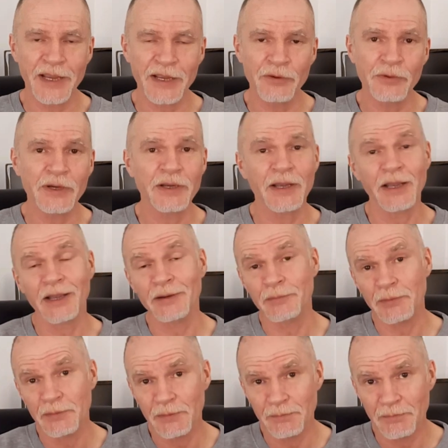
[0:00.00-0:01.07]
out, and
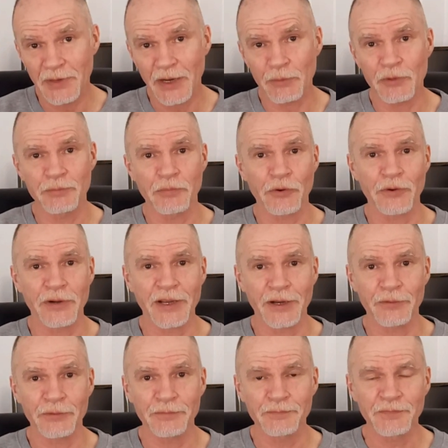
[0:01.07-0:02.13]
it would burn
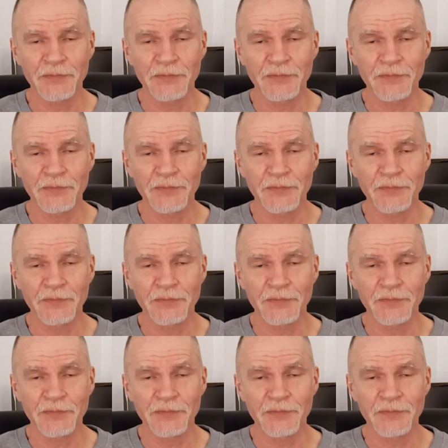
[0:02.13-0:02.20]
out.